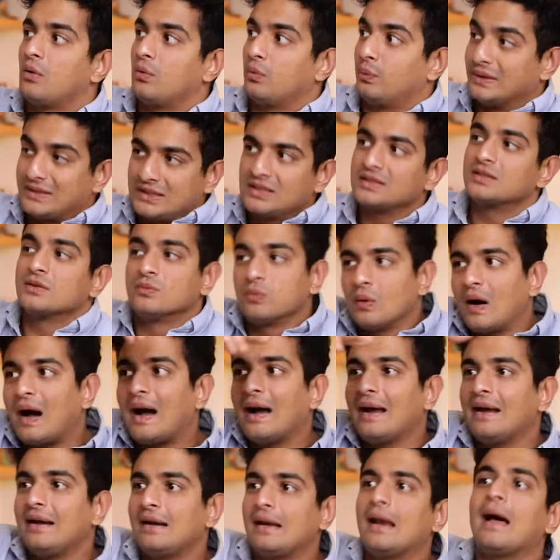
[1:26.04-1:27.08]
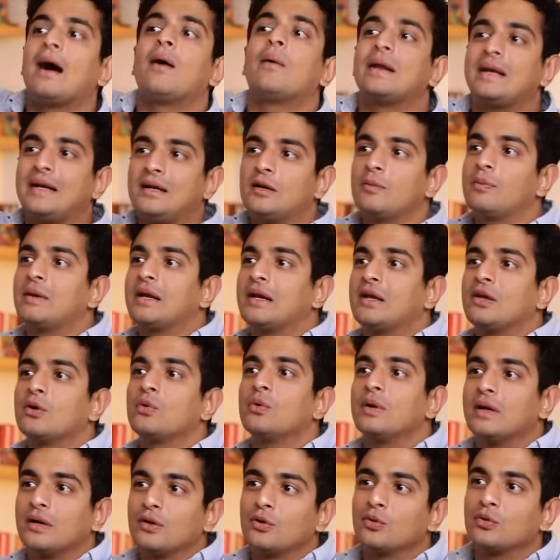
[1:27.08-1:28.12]
Which is why now I need to bring
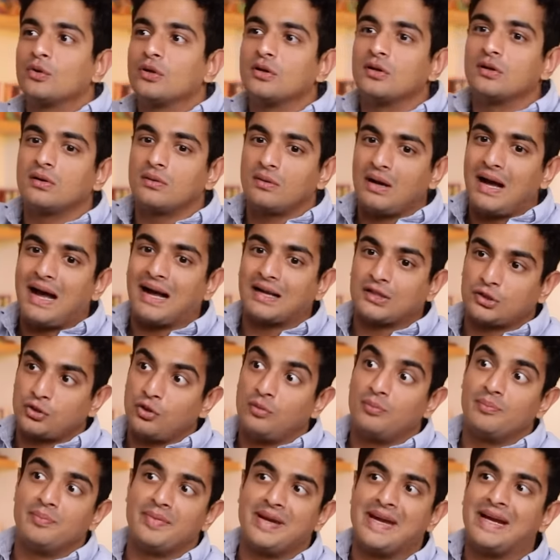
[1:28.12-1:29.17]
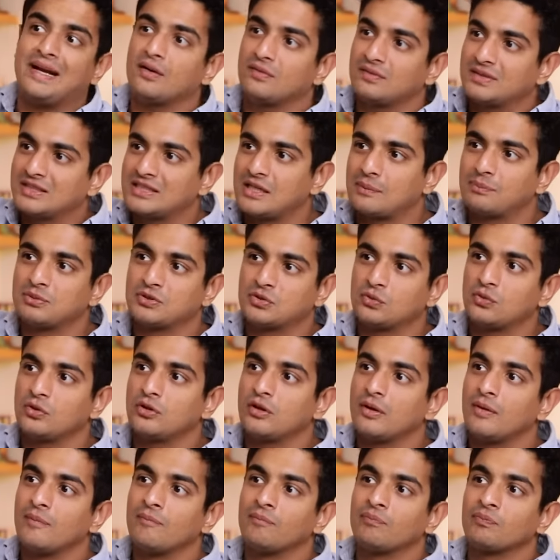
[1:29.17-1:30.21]
you into the actual meat of this
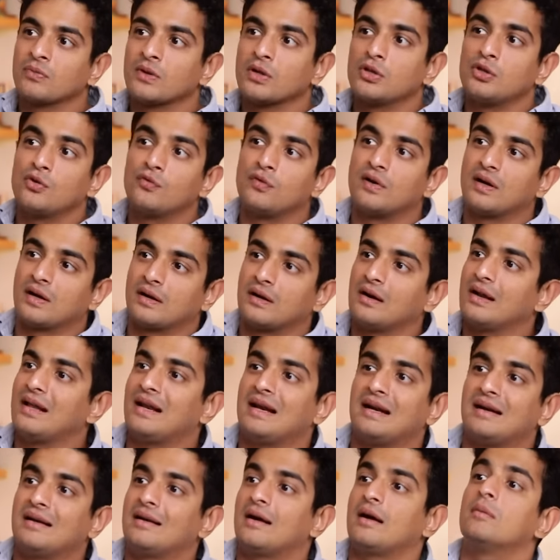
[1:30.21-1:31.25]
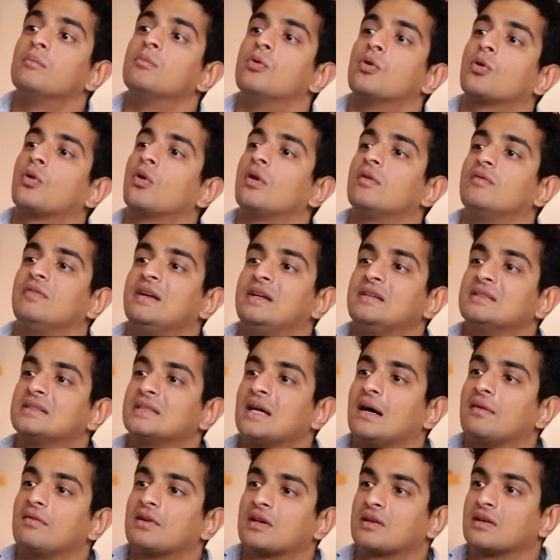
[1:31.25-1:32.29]
episode. You've written an entire book on Veer
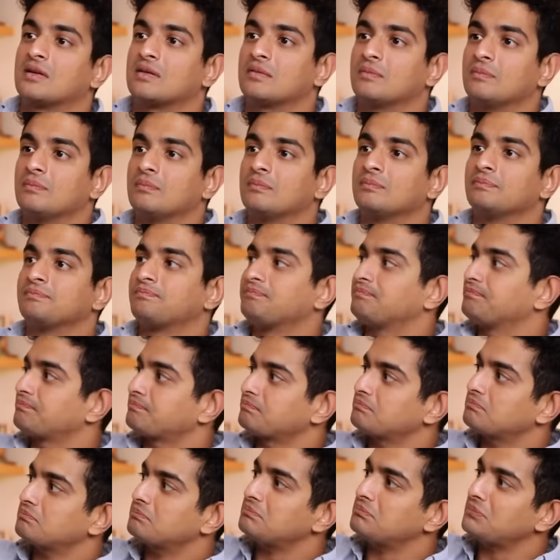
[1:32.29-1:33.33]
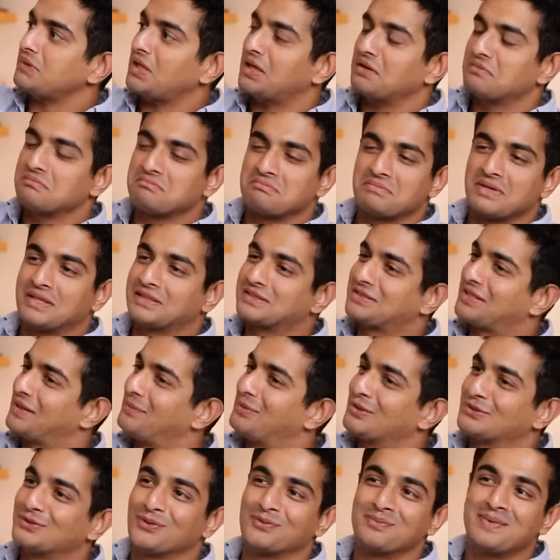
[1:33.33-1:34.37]
Savarkar. History
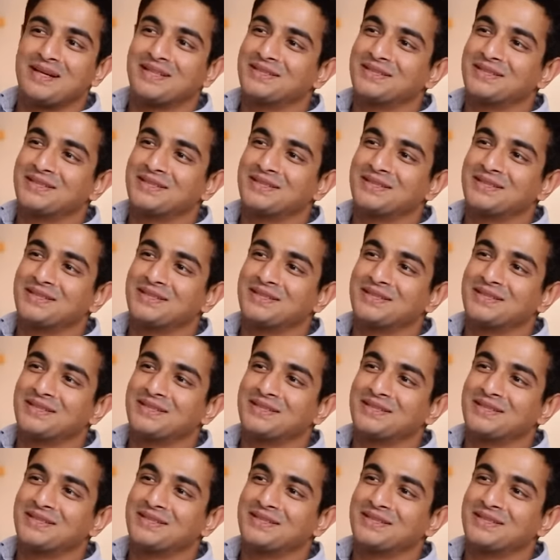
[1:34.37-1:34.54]
books don't